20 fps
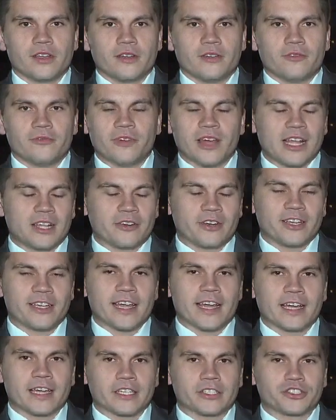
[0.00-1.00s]
Valerie,
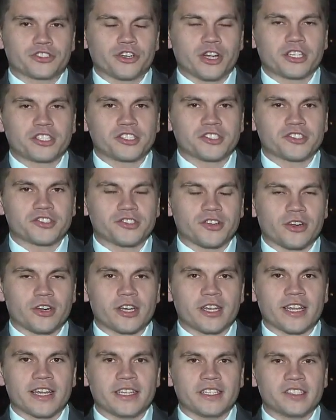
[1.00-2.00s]
yeah, construction
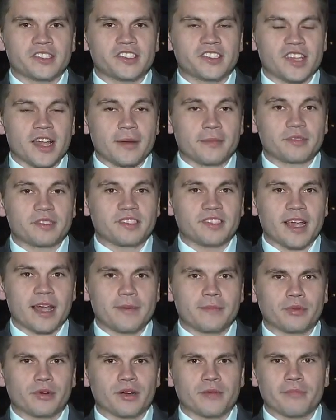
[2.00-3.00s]
started in
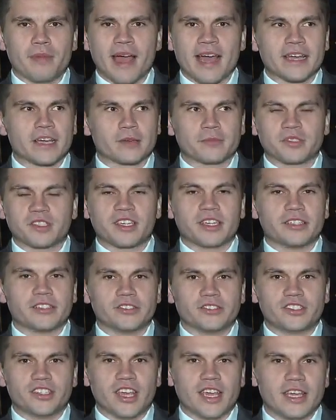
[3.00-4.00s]
September and backups
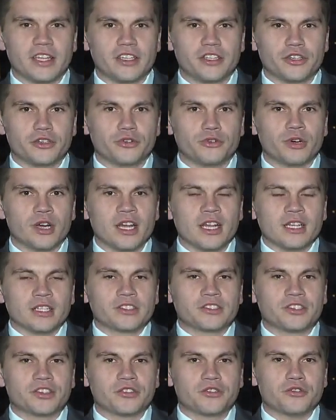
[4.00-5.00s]
continue
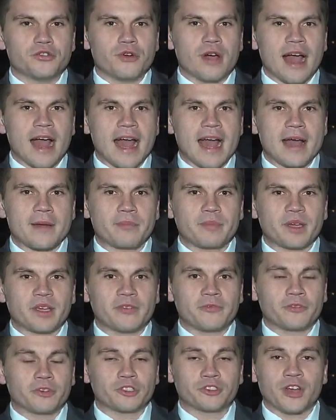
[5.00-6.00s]
to happen
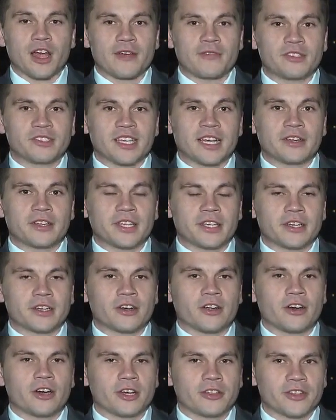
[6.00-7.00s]
for drivers out here
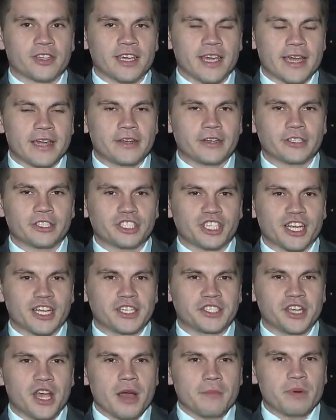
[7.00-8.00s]
on the
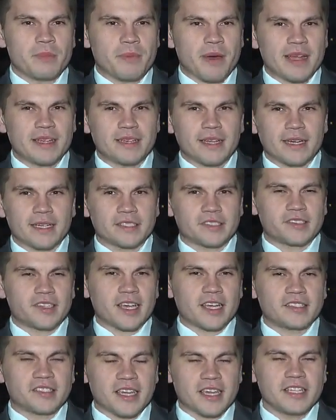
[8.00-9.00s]
interchange. But PennDOT
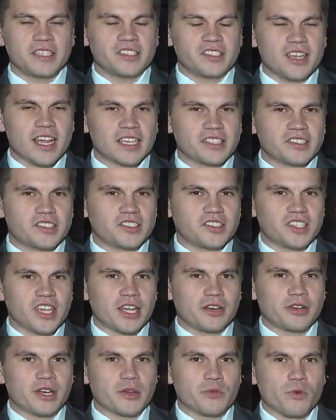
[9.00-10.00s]
says it's
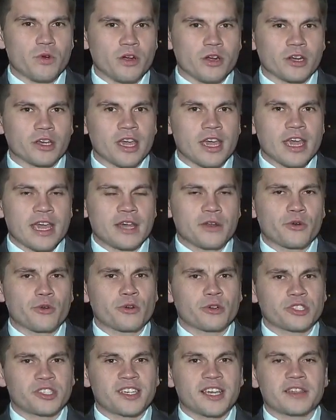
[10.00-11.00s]
necessary work in
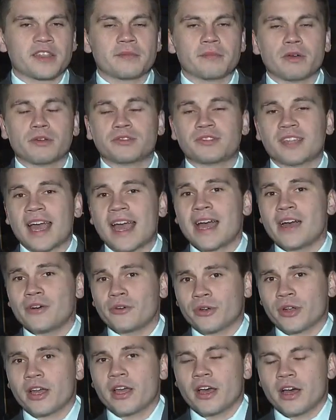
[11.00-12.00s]
order to get the most out
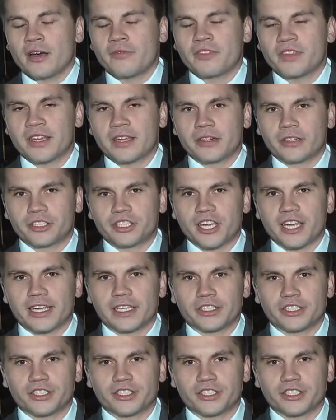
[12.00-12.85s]
of the interchange.